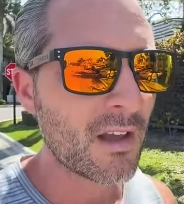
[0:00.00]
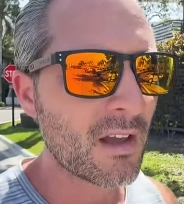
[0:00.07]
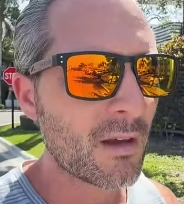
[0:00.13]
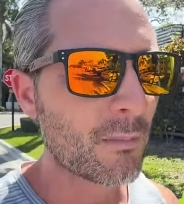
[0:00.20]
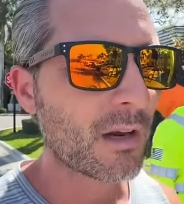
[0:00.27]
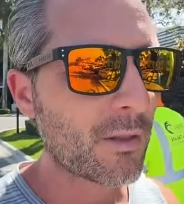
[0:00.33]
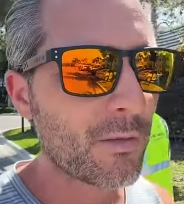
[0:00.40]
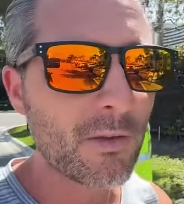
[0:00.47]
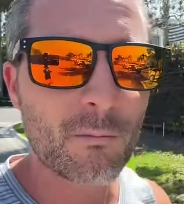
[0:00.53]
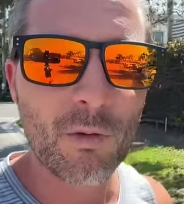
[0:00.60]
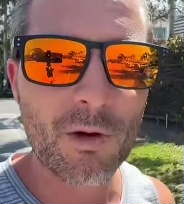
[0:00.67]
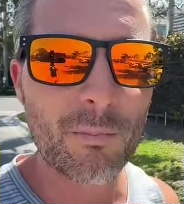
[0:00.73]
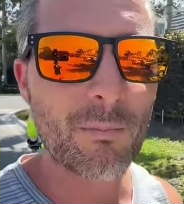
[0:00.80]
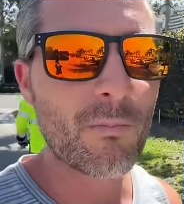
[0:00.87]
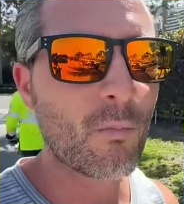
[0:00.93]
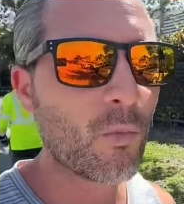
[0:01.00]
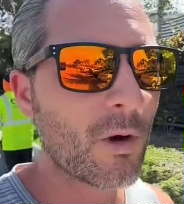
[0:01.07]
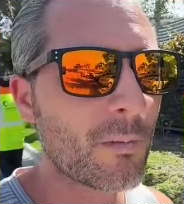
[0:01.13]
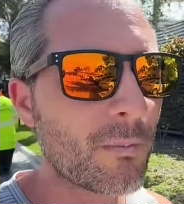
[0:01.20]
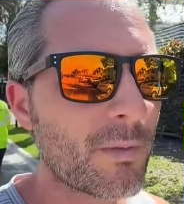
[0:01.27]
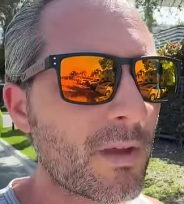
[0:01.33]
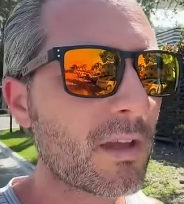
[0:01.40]
But I think one,
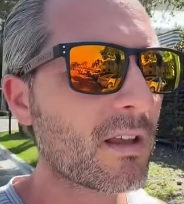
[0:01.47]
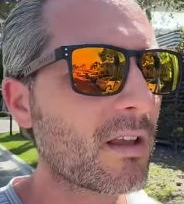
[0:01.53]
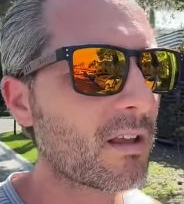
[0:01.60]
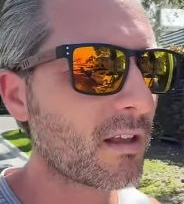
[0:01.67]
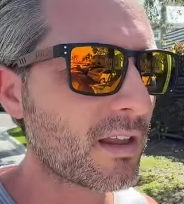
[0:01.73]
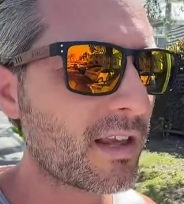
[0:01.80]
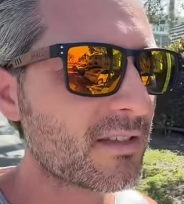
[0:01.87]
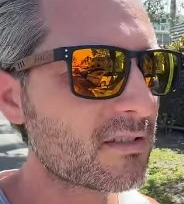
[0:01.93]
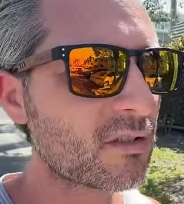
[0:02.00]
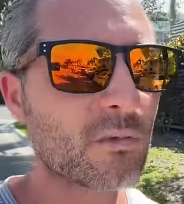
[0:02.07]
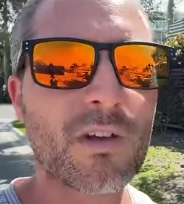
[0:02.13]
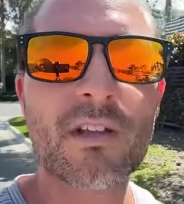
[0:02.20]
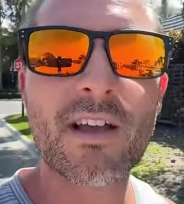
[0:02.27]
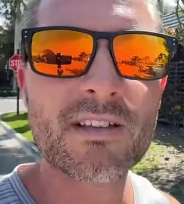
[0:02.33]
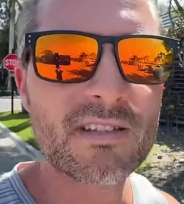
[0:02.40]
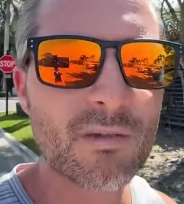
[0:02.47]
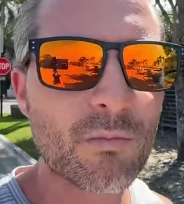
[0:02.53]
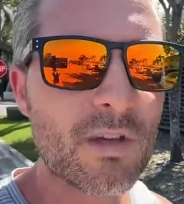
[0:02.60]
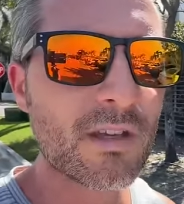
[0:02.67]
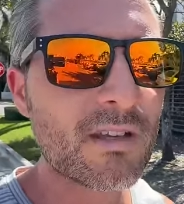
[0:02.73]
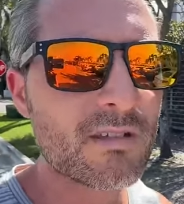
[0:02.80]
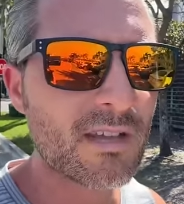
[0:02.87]
one big history lesson
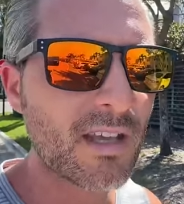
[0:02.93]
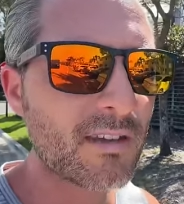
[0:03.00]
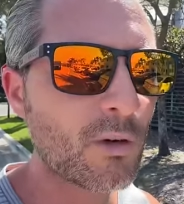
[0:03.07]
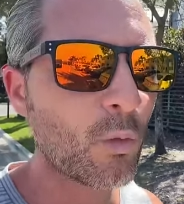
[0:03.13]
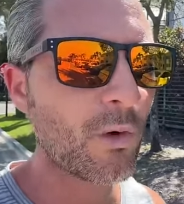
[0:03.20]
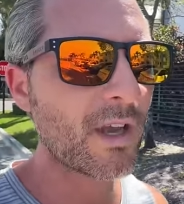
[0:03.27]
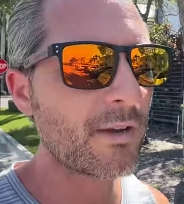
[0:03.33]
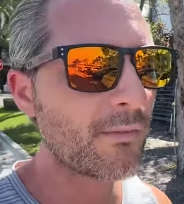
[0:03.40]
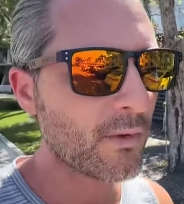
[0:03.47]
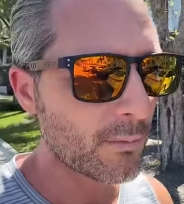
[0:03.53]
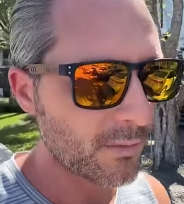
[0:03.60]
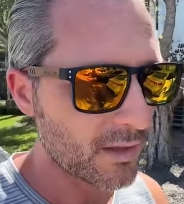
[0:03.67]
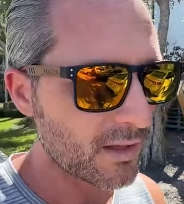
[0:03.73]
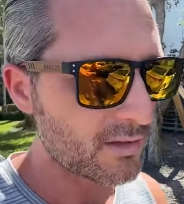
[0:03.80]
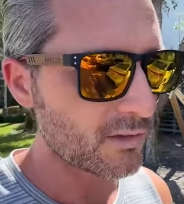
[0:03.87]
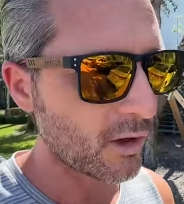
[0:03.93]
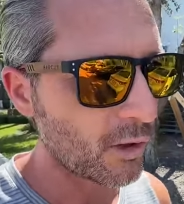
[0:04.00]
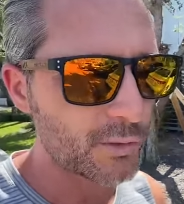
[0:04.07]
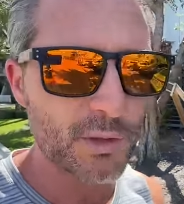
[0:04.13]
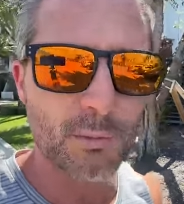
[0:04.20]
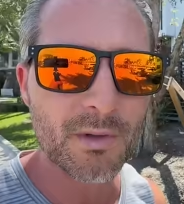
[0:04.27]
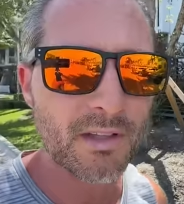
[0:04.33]
we can take away from this
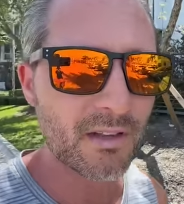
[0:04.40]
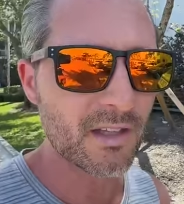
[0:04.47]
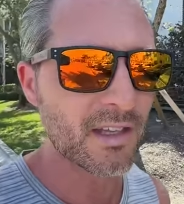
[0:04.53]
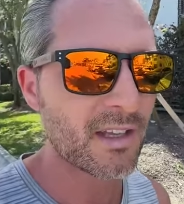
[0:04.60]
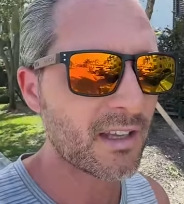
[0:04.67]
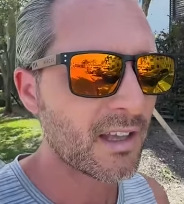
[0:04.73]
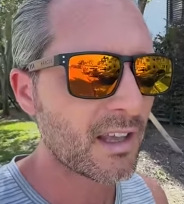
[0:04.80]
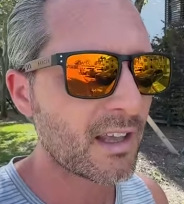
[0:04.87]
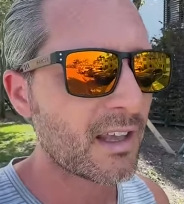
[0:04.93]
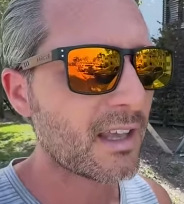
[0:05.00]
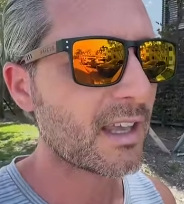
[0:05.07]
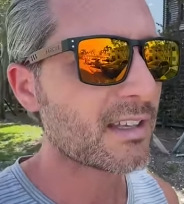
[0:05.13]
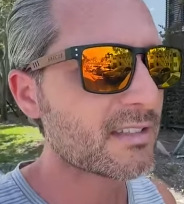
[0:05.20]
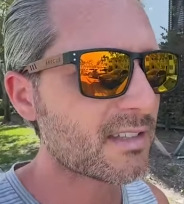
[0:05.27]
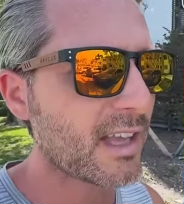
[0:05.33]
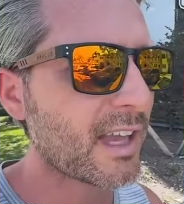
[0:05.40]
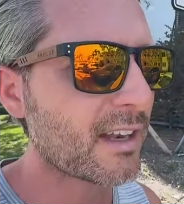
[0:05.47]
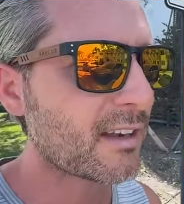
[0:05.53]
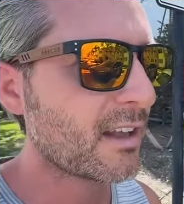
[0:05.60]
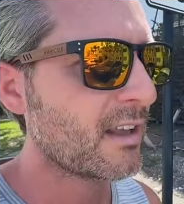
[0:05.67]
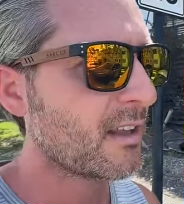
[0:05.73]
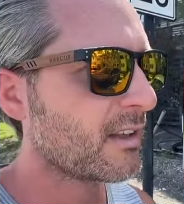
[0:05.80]
ultimately is that
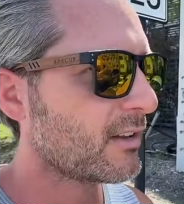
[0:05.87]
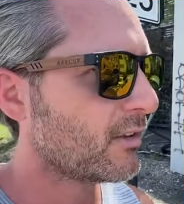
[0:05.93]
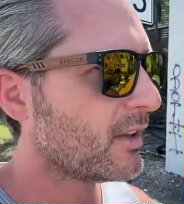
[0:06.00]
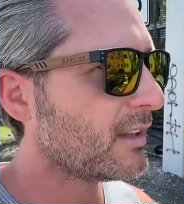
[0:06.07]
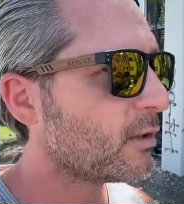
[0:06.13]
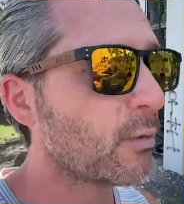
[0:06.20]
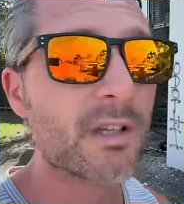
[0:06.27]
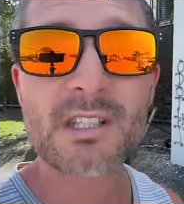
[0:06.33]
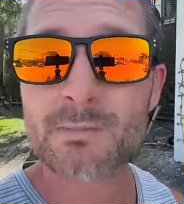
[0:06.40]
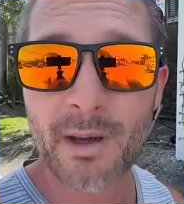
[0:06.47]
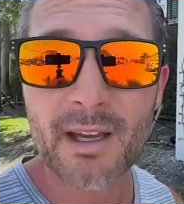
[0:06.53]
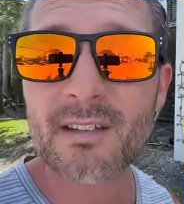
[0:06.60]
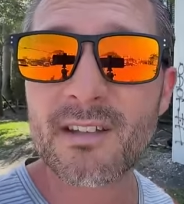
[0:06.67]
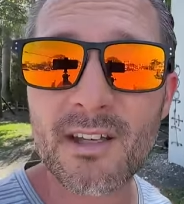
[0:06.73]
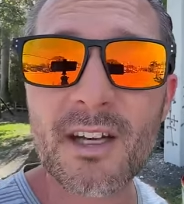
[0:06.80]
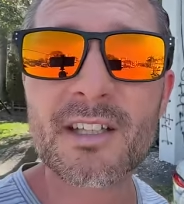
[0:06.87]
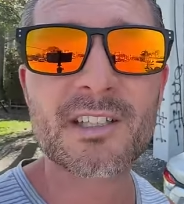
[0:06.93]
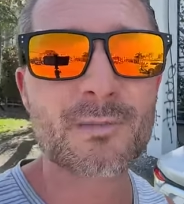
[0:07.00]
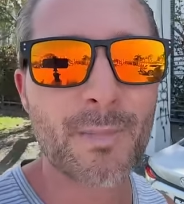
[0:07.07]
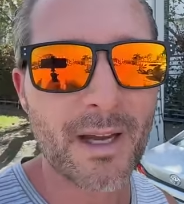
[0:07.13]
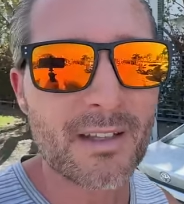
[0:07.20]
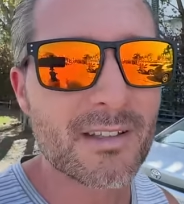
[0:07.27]
you need to expect the
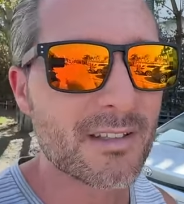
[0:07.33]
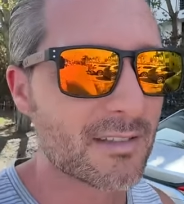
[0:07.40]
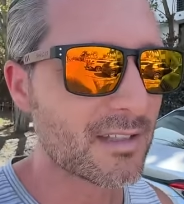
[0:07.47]
unexpected,